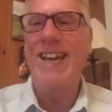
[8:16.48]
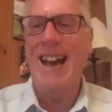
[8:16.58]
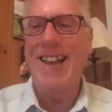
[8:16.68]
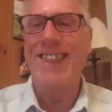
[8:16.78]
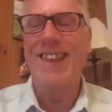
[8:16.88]

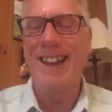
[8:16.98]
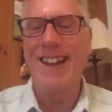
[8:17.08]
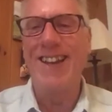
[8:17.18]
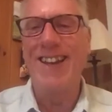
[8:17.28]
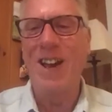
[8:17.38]
I think yeah. you
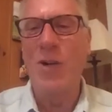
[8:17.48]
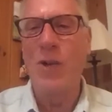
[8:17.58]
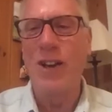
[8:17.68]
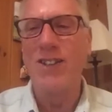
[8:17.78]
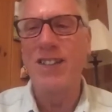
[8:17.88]
know
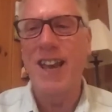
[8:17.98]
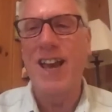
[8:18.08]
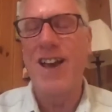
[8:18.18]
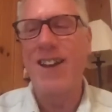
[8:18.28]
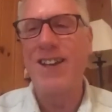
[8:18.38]
Wilkes
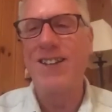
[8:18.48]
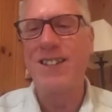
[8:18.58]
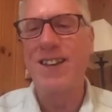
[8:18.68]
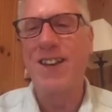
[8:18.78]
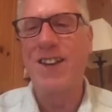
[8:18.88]
County is
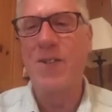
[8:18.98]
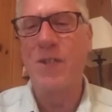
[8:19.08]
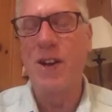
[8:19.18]
going to